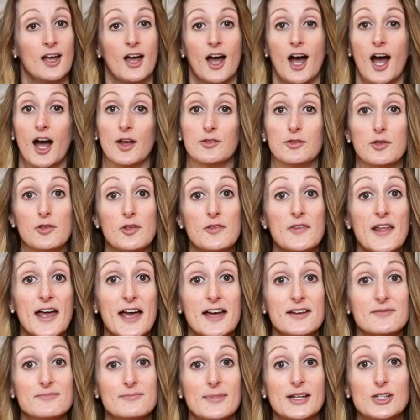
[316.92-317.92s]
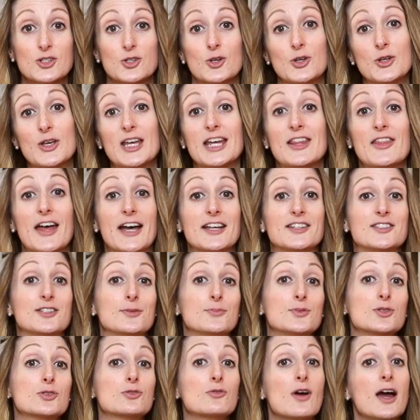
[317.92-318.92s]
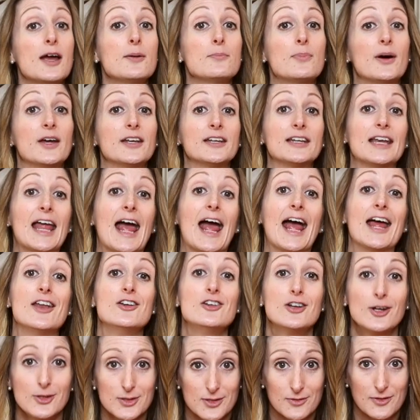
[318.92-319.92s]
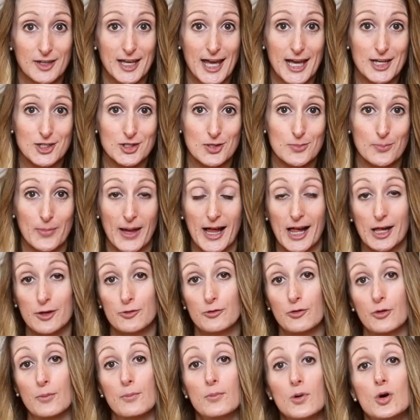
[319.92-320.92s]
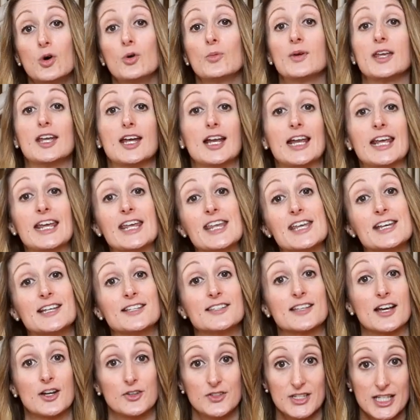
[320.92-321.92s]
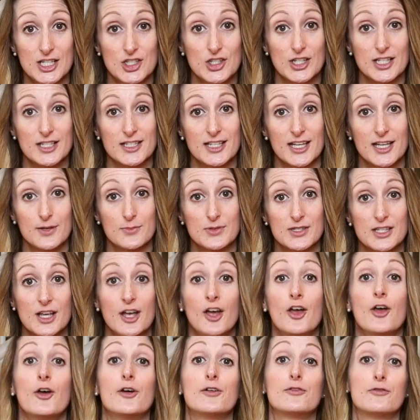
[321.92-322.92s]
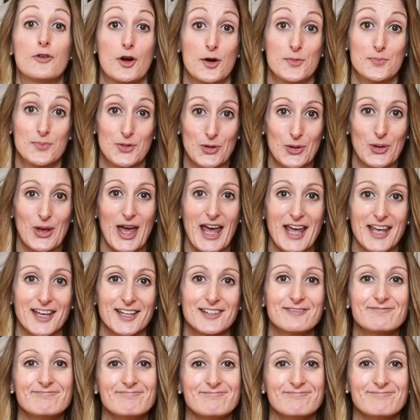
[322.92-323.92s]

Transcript: Other than that, make sure you hit that subscribe button and notification bell for more weekly ESL teaching tips from Mooncake.